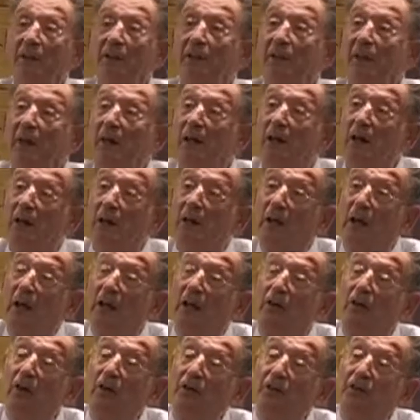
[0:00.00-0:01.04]
the,
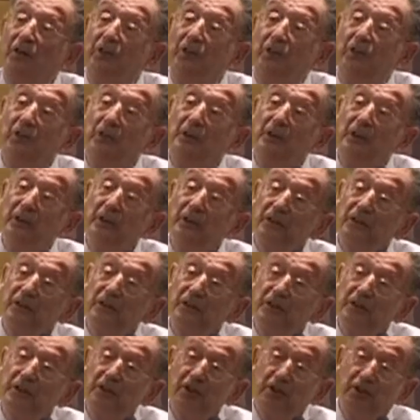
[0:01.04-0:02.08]
a continuing
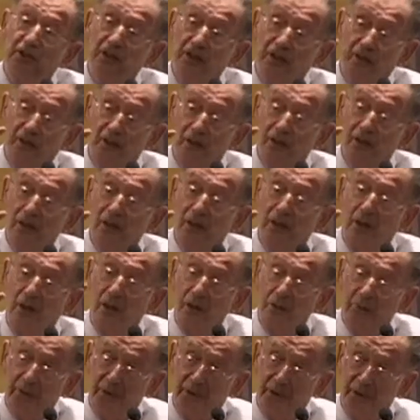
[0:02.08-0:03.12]
tradition,
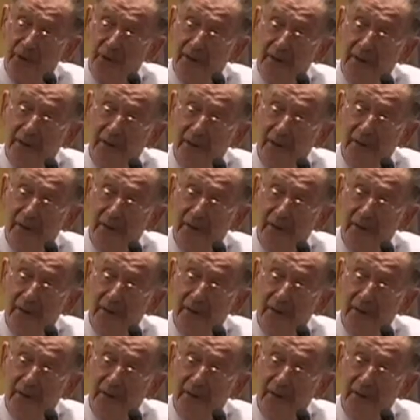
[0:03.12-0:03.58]
hopefully.